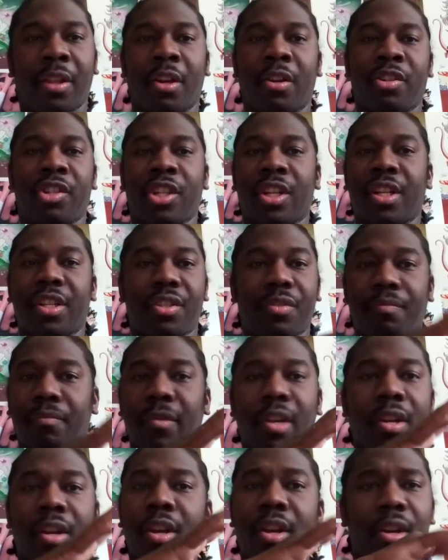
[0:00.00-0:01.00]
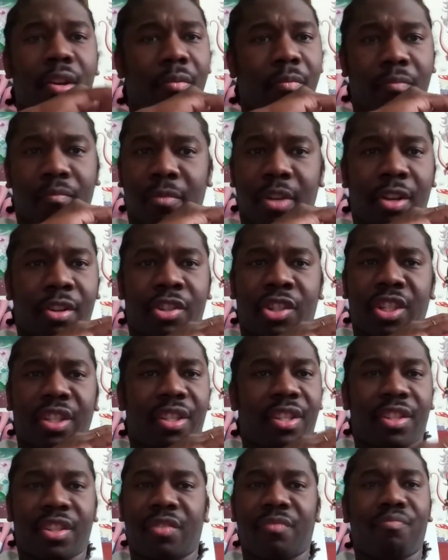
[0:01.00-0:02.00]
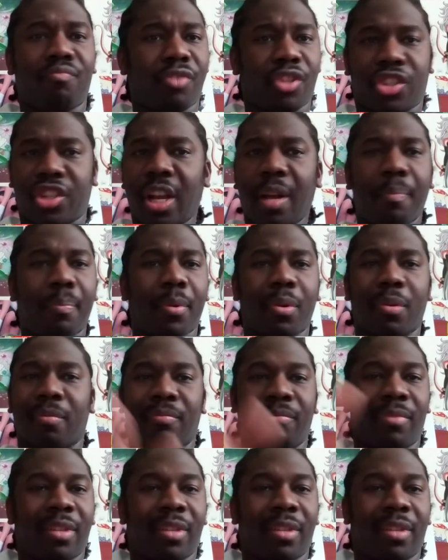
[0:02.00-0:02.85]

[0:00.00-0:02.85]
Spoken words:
They're just simple.